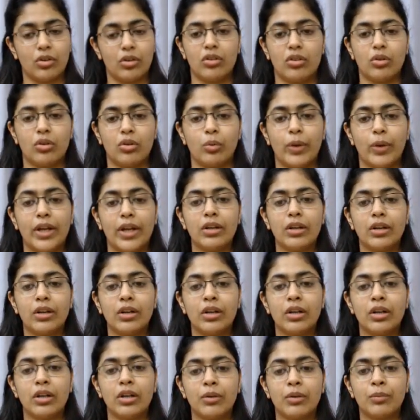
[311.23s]
So when
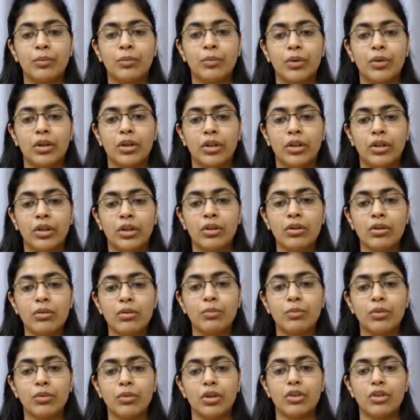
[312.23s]
a
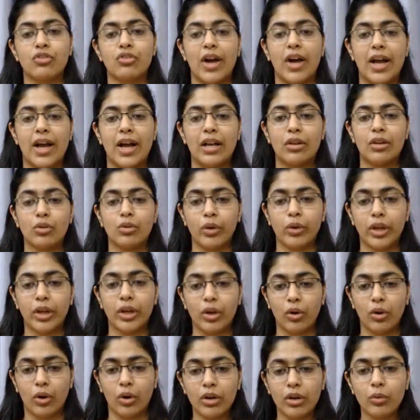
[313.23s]
trial is
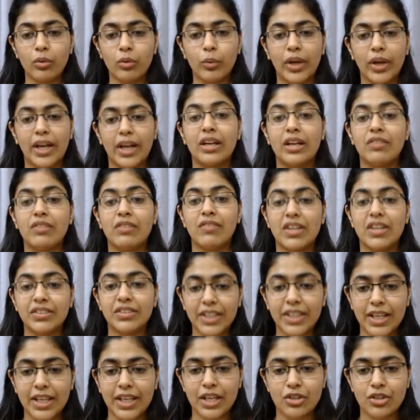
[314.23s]
going on, when an
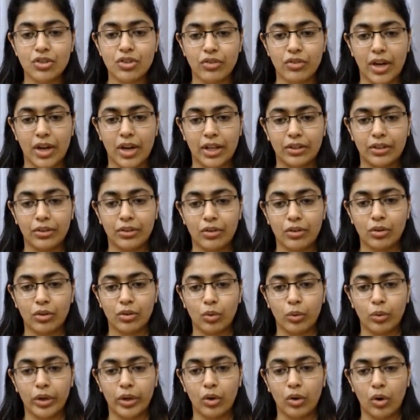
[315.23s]
investigation rather is
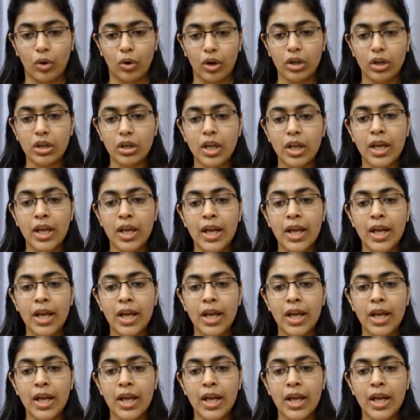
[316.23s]
going on,